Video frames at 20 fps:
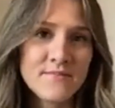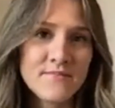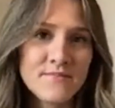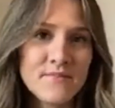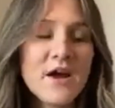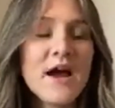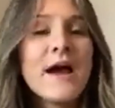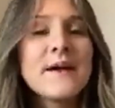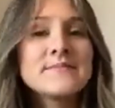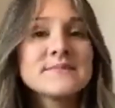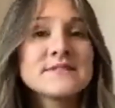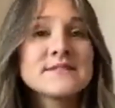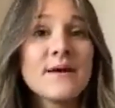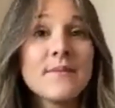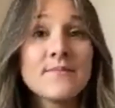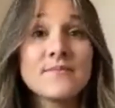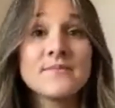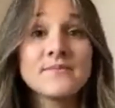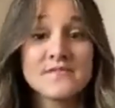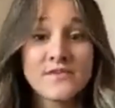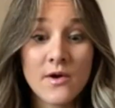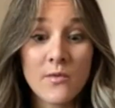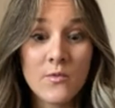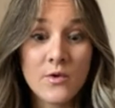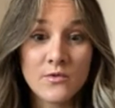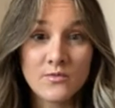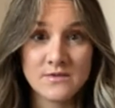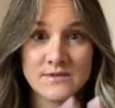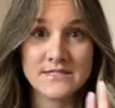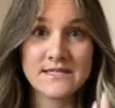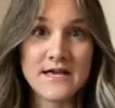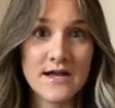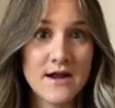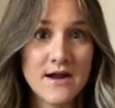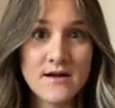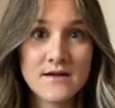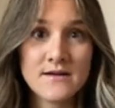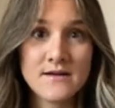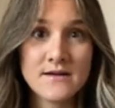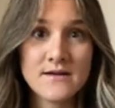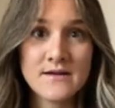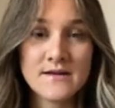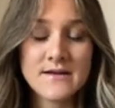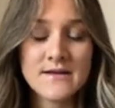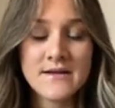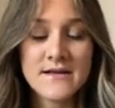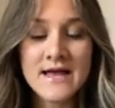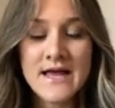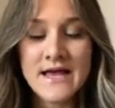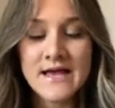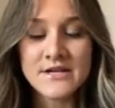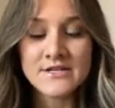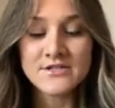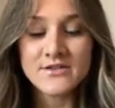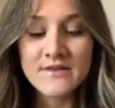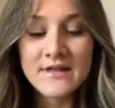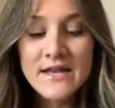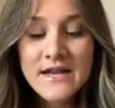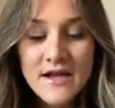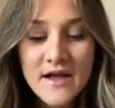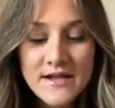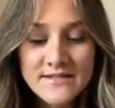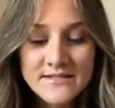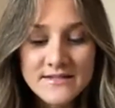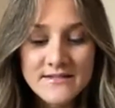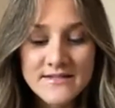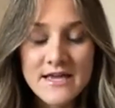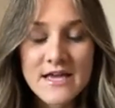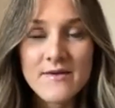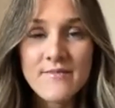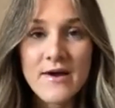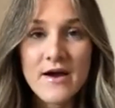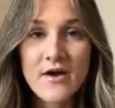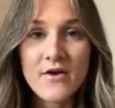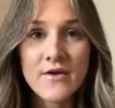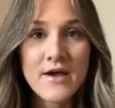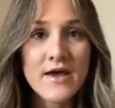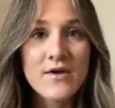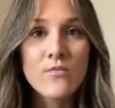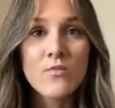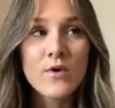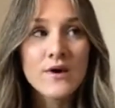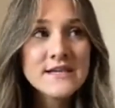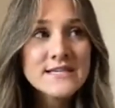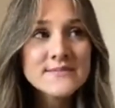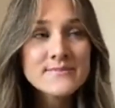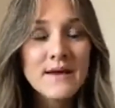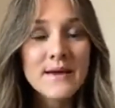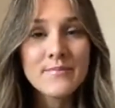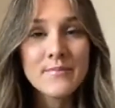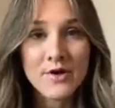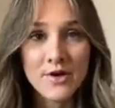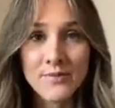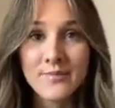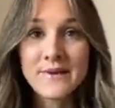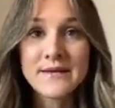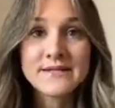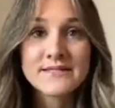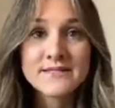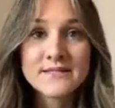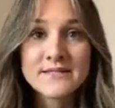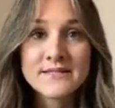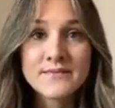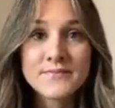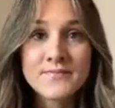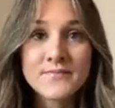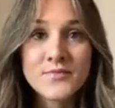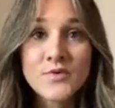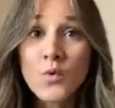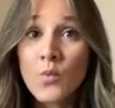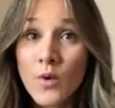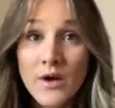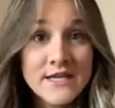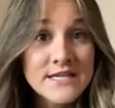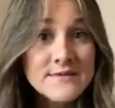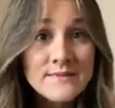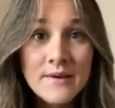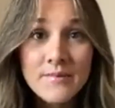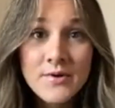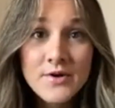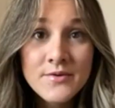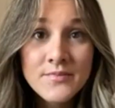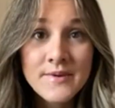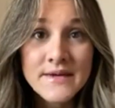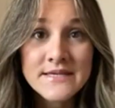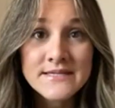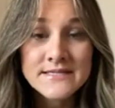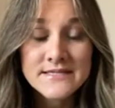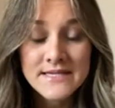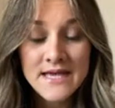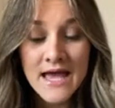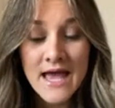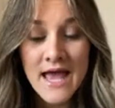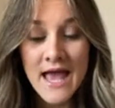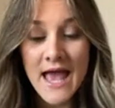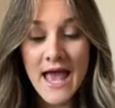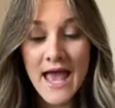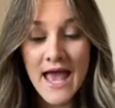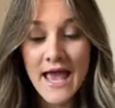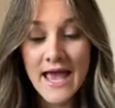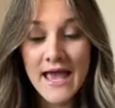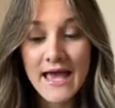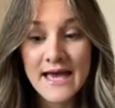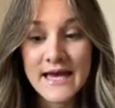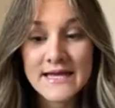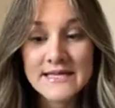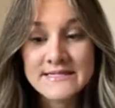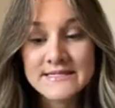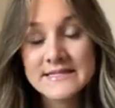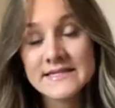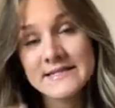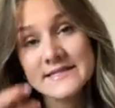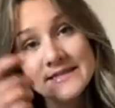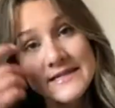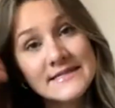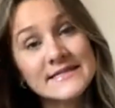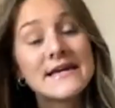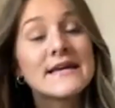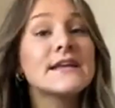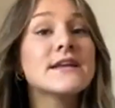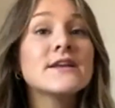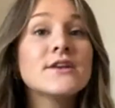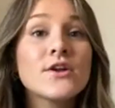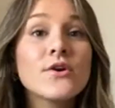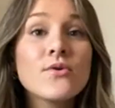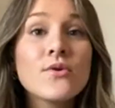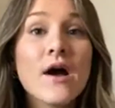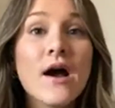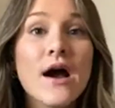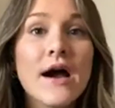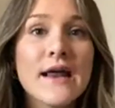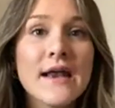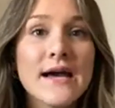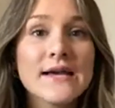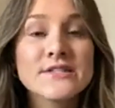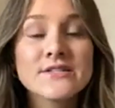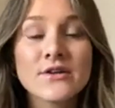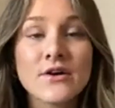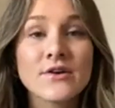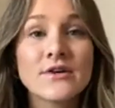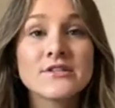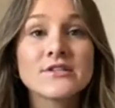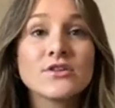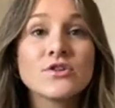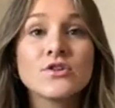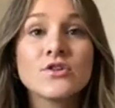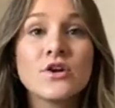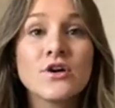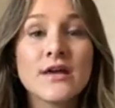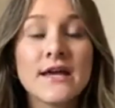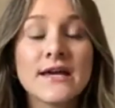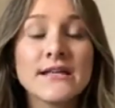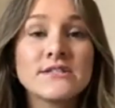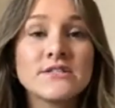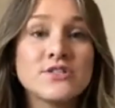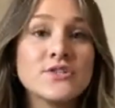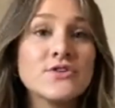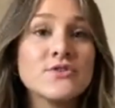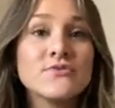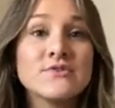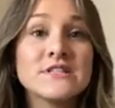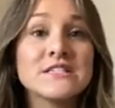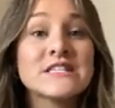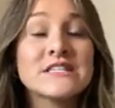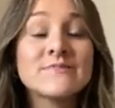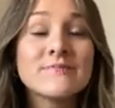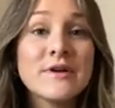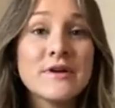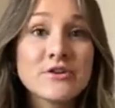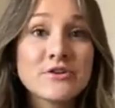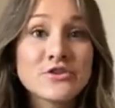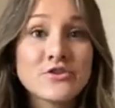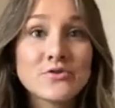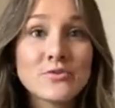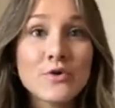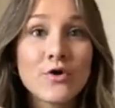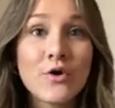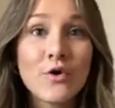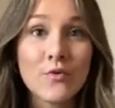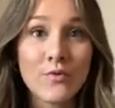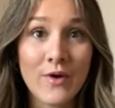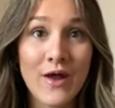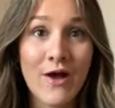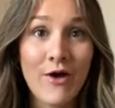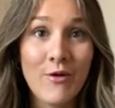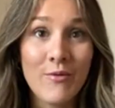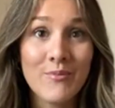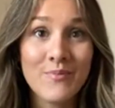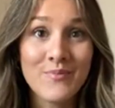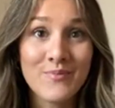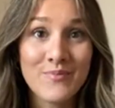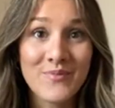Perhaps someone was there. So then I got to think about, okay, what is my purpose? What is my purpose? And since I didn't know God, I started to look into the spiritual realm.